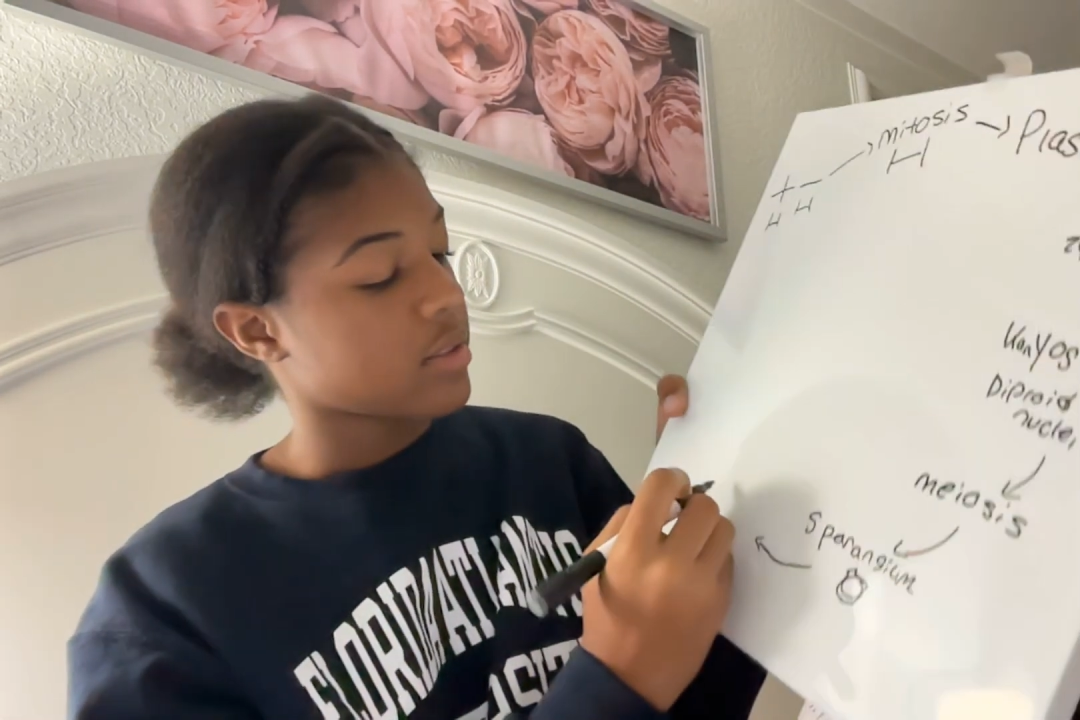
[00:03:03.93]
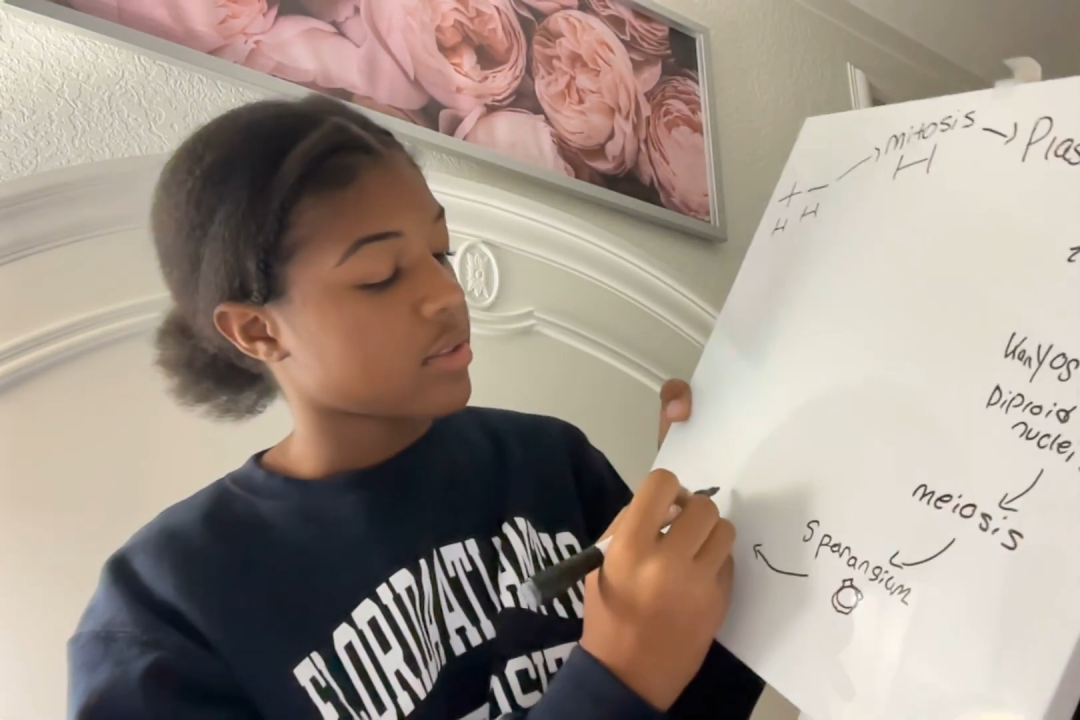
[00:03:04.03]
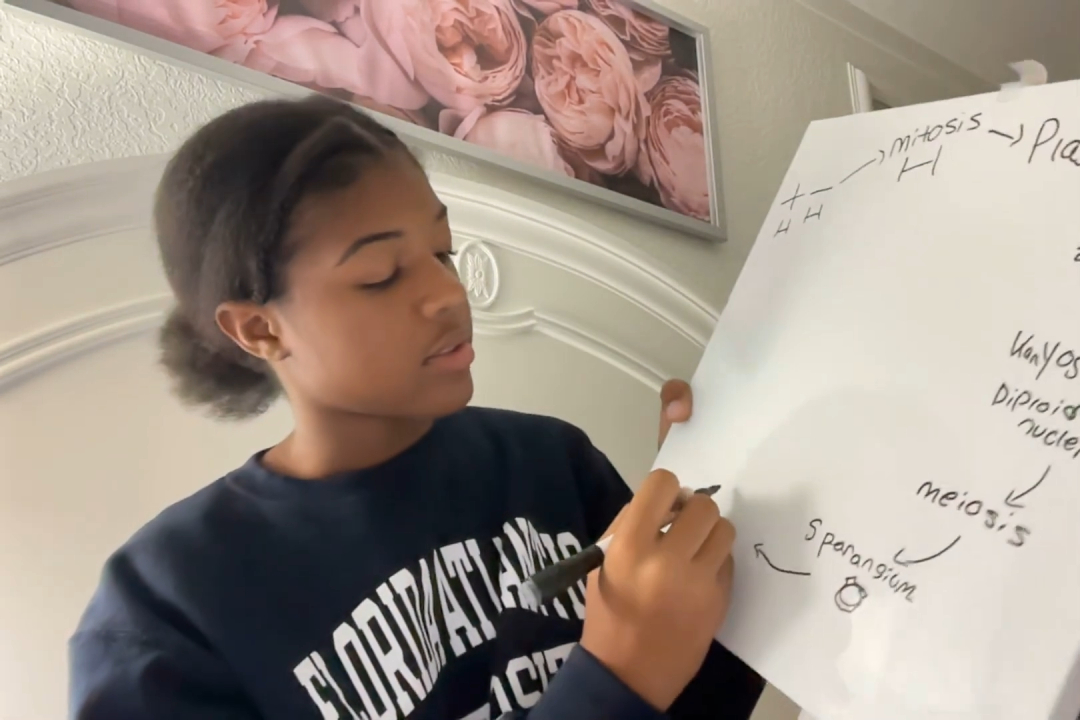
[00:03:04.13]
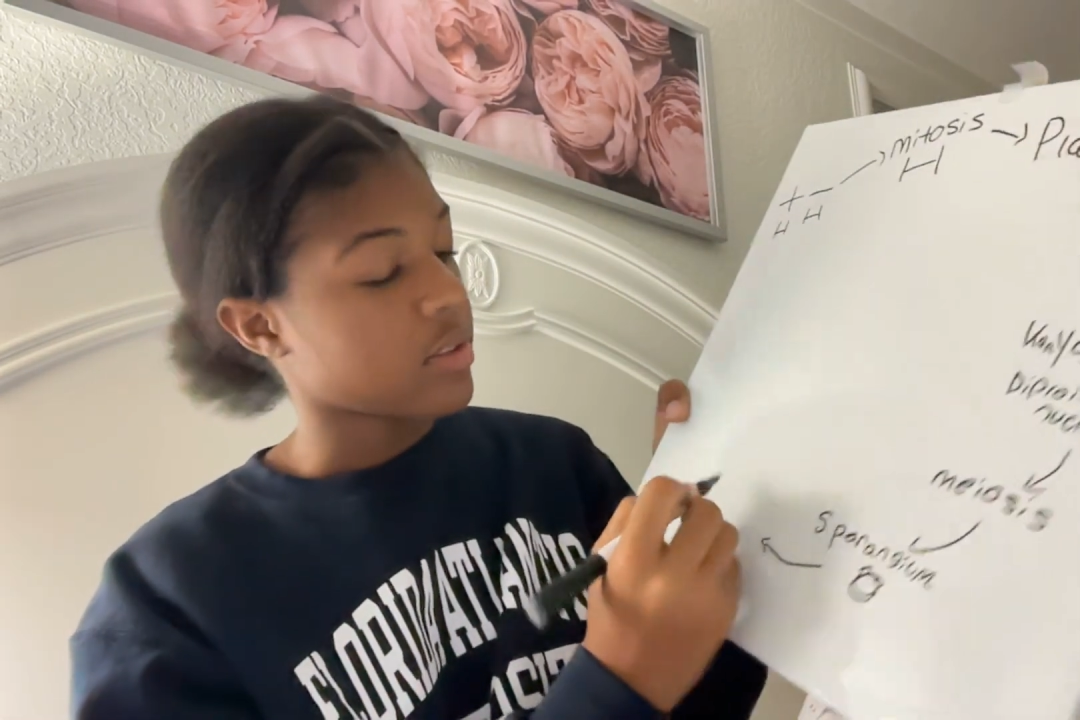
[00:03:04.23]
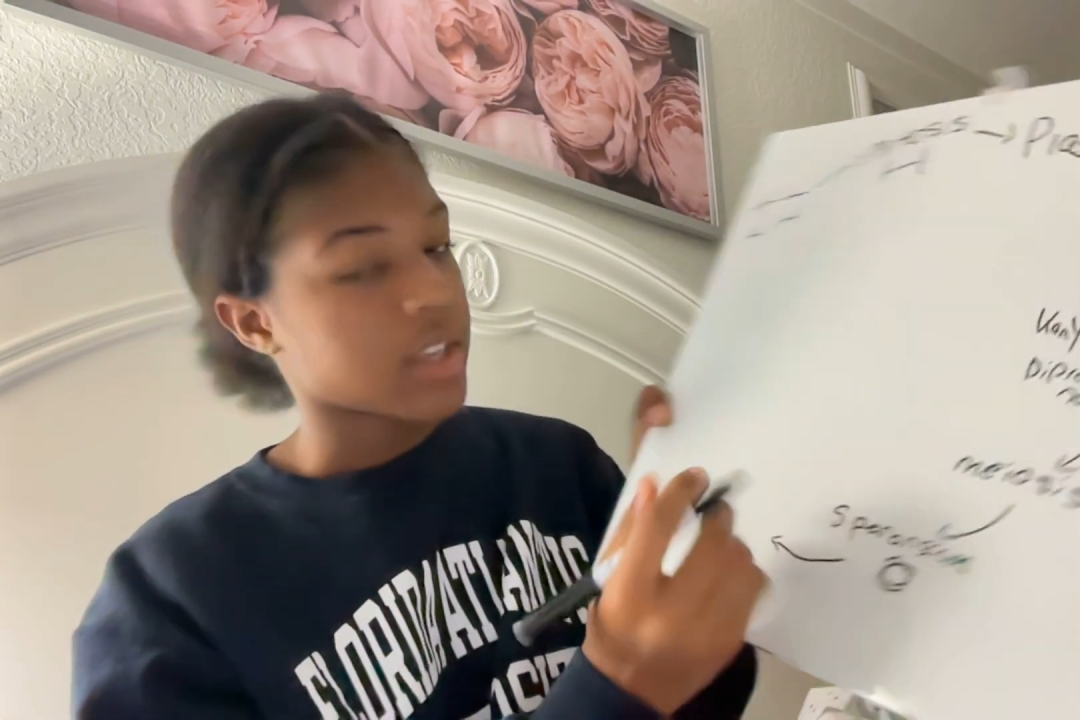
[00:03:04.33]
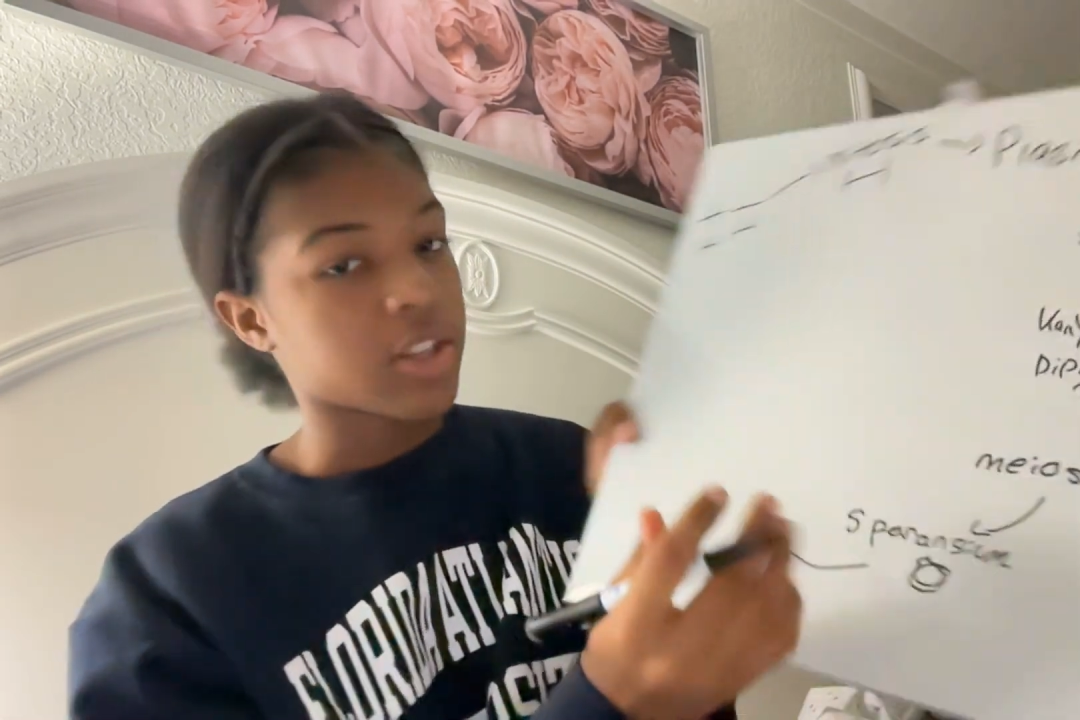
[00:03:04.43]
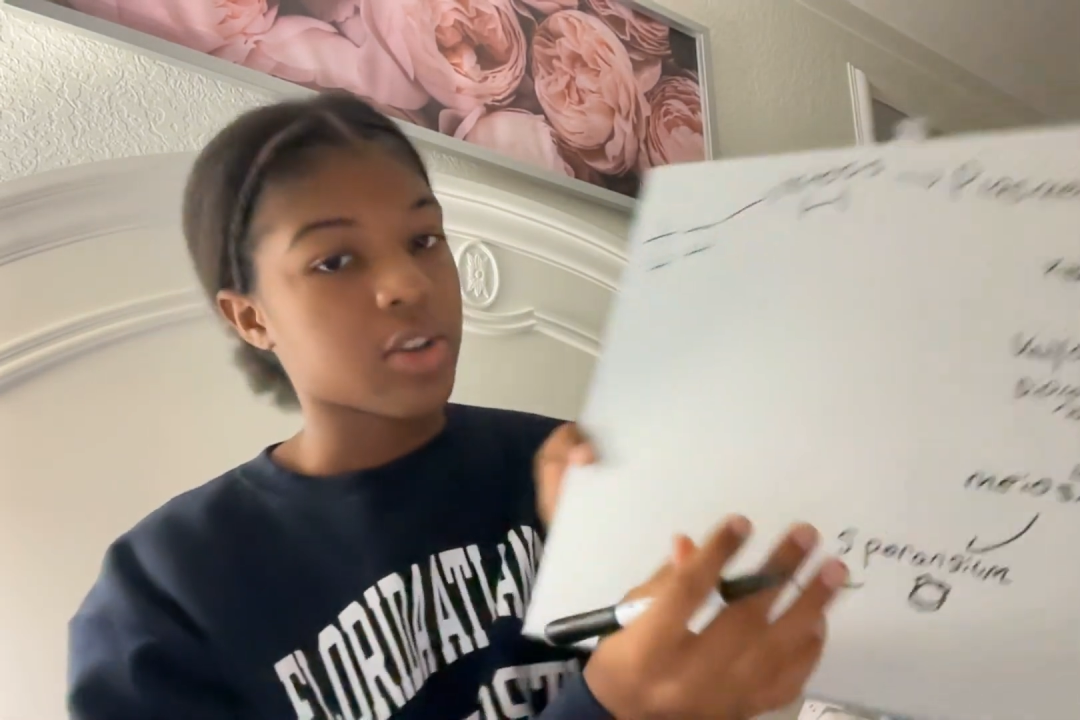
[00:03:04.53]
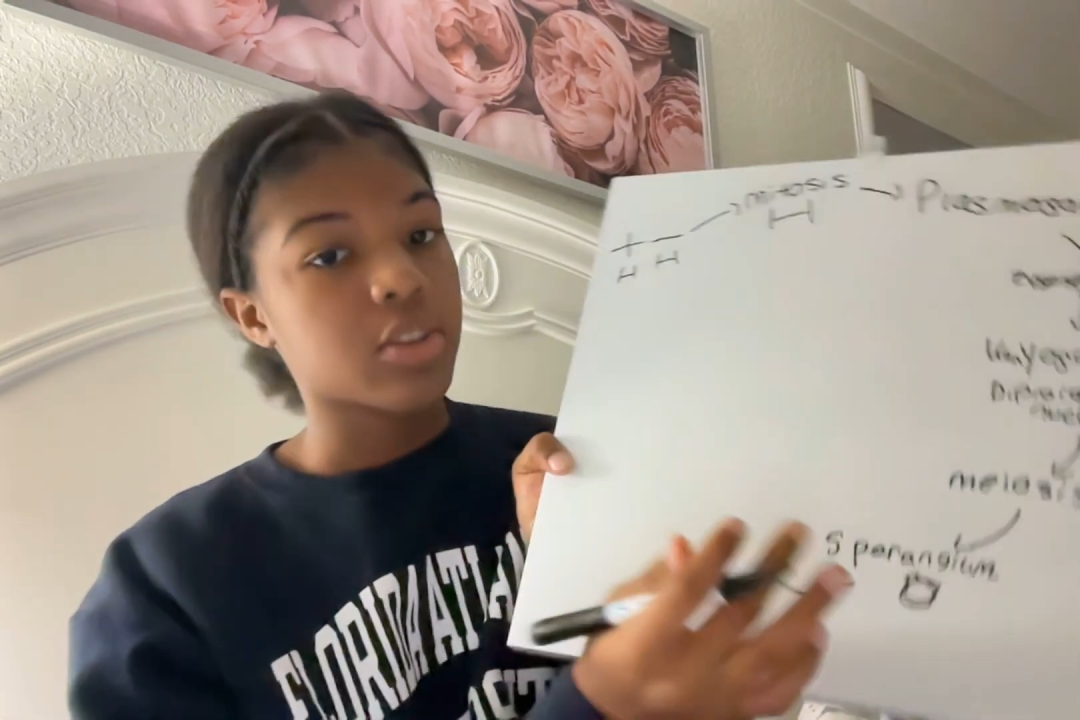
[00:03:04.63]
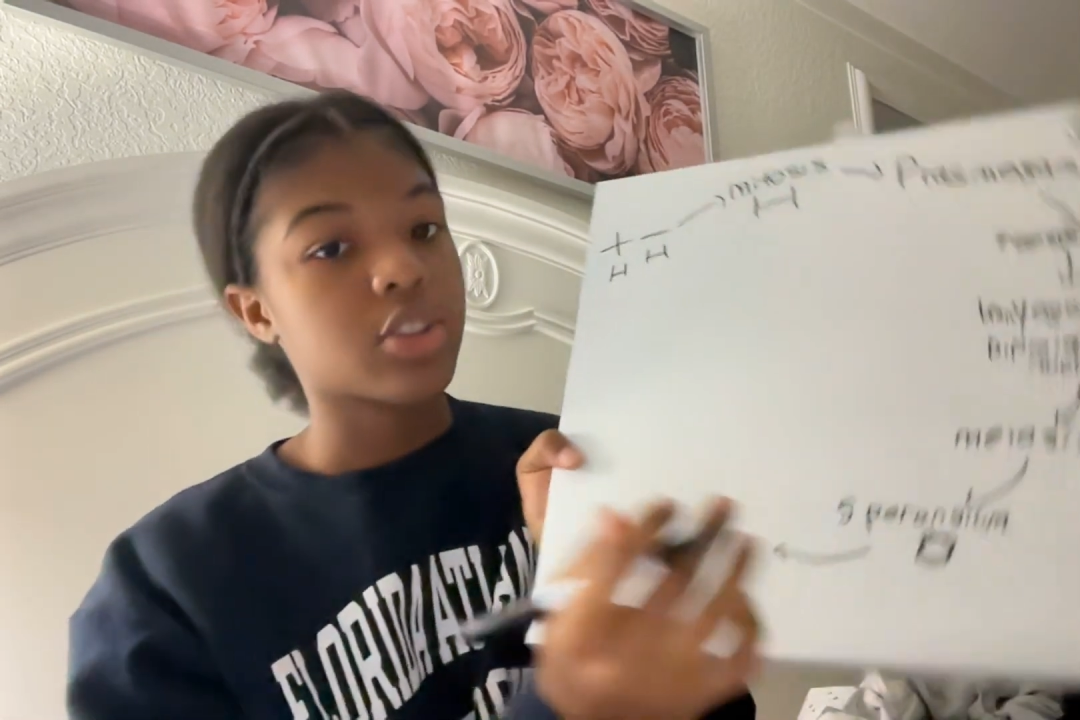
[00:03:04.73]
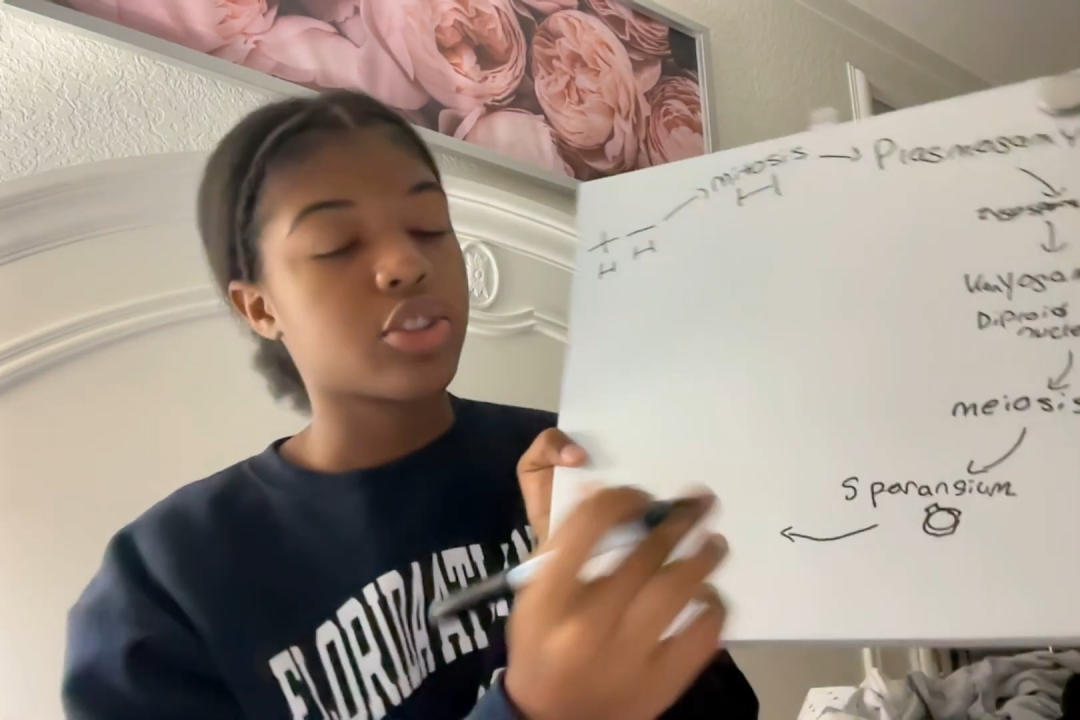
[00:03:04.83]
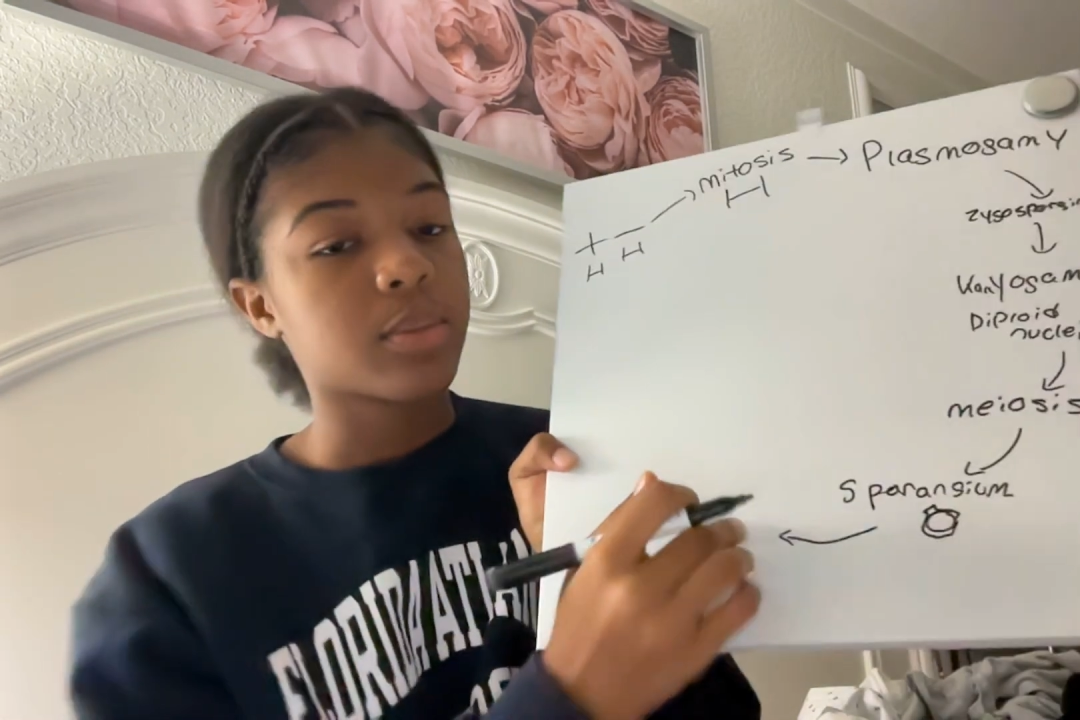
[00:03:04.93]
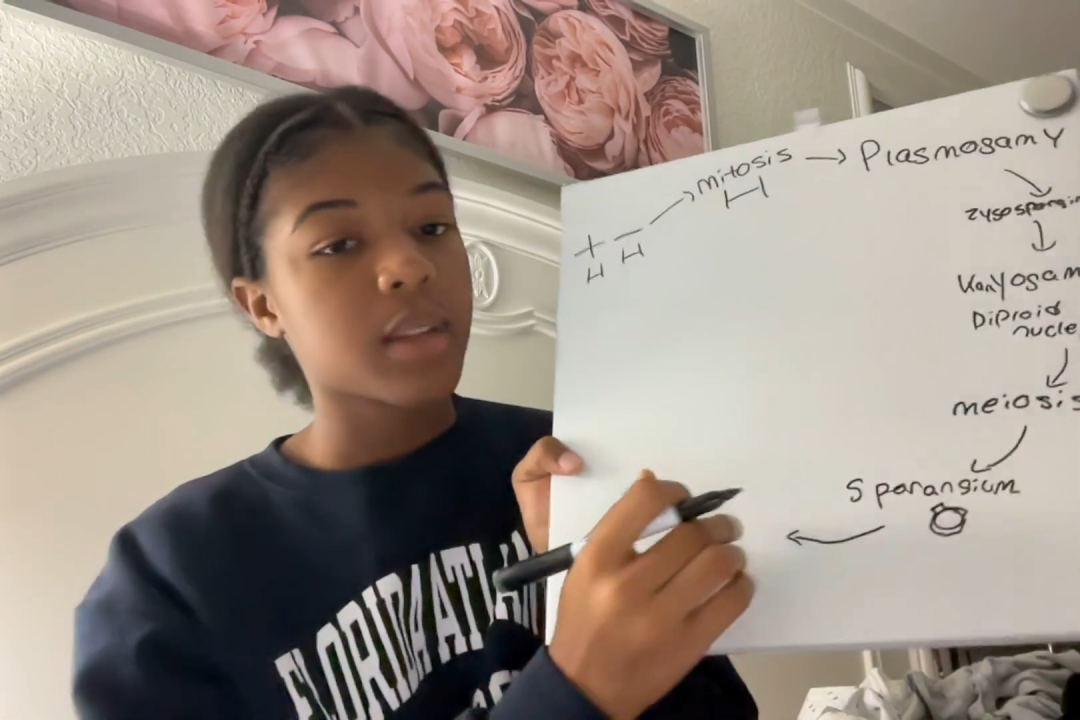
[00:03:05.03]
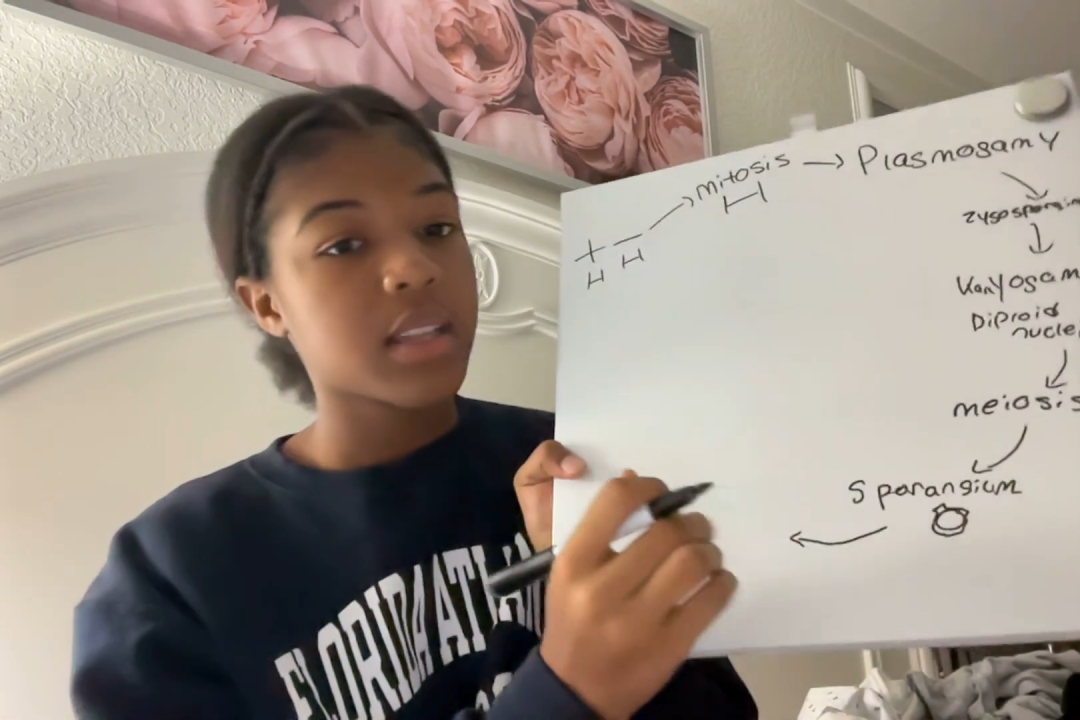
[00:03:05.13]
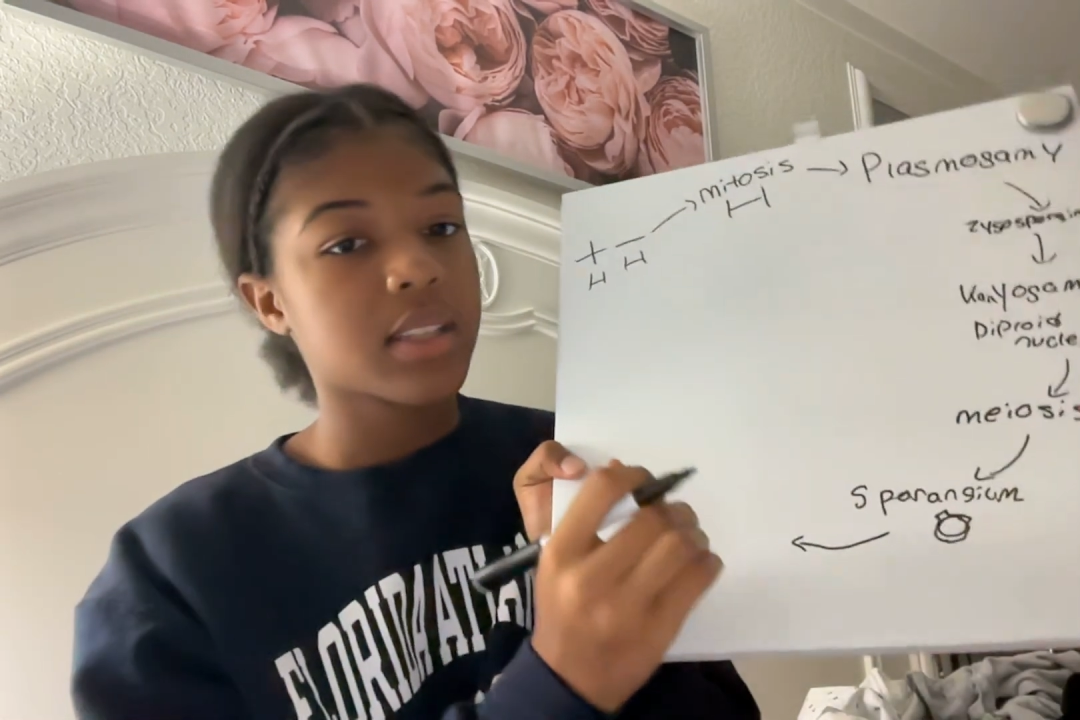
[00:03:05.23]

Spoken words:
So it germinates